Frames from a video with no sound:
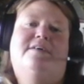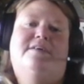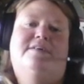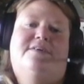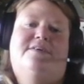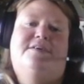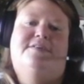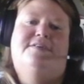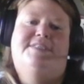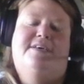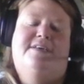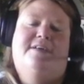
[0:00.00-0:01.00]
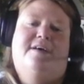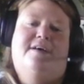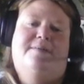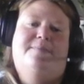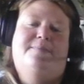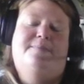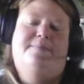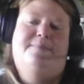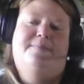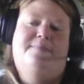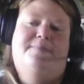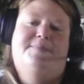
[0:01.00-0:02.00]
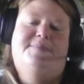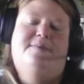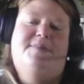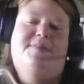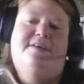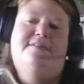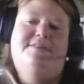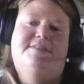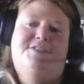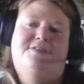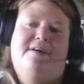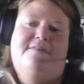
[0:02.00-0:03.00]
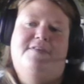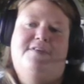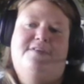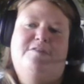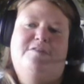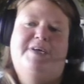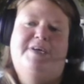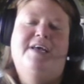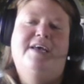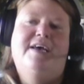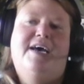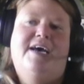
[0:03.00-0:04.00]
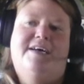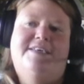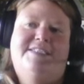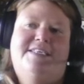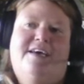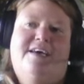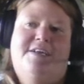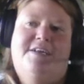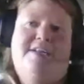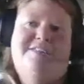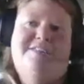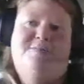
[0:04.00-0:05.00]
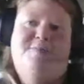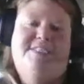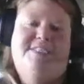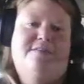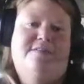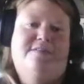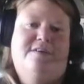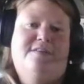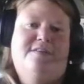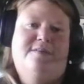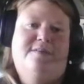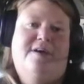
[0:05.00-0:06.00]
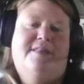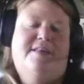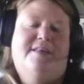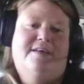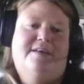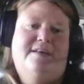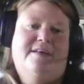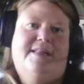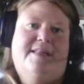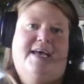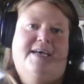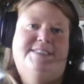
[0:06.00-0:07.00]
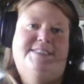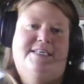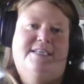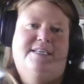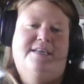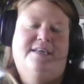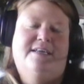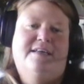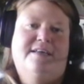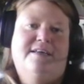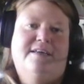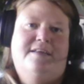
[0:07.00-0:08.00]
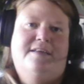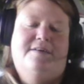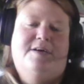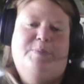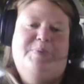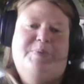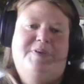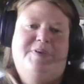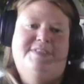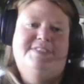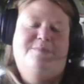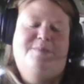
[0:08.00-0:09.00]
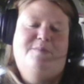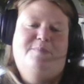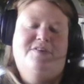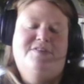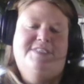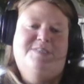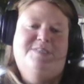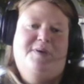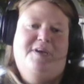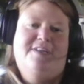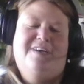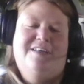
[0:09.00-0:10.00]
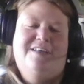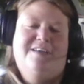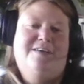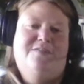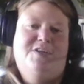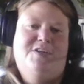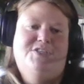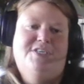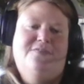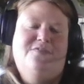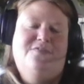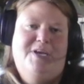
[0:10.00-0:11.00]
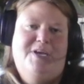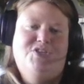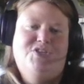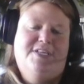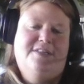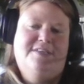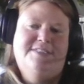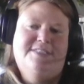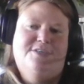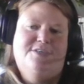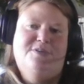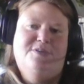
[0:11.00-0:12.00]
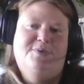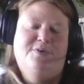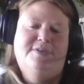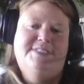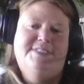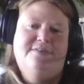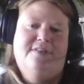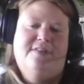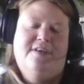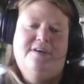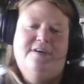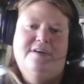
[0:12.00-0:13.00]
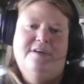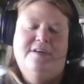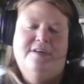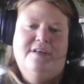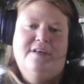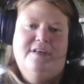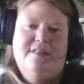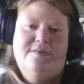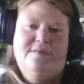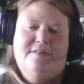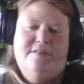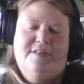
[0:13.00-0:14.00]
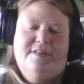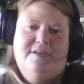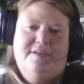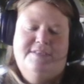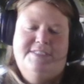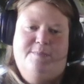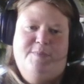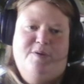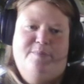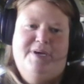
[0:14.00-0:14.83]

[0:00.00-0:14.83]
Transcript: So you'll see it, something else that you have to do. But I'll send out announcements here and there throughout the class, and you'll see me participate and kind of give additional information in the discussion boards here and there throughout the summer.